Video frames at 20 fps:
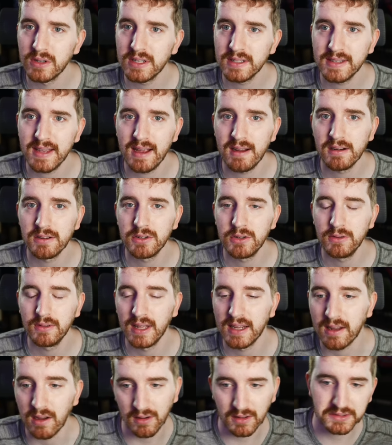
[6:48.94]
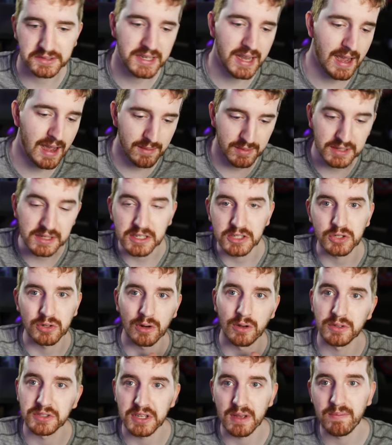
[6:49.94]
desire to like alt tab and
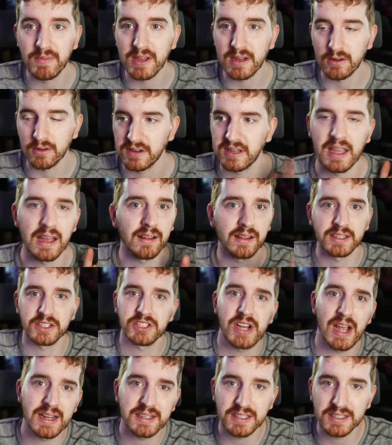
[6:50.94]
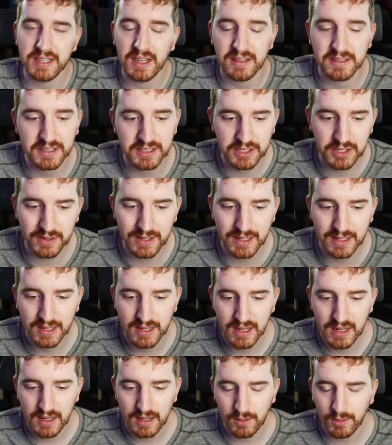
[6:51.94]
control something or yell at chat to tell it to do it?
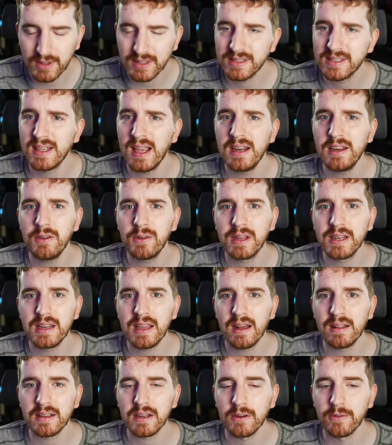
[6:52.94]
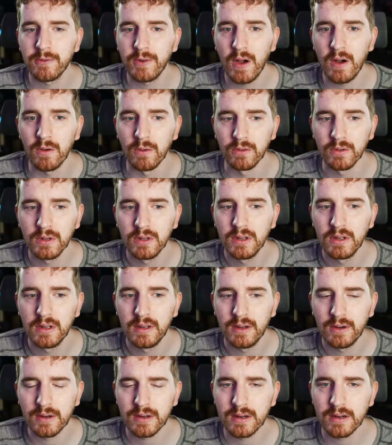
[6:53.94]
Well, instead you can yell at your phone
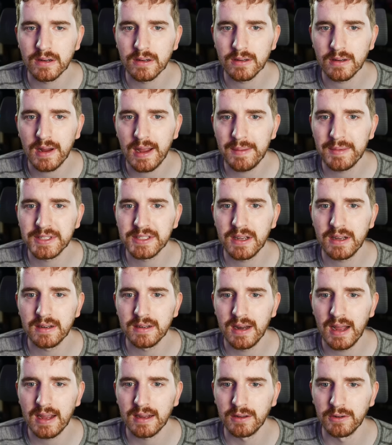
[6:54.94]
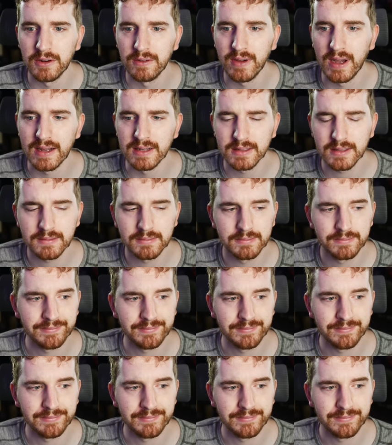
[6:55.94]
or your Amazon Echo device.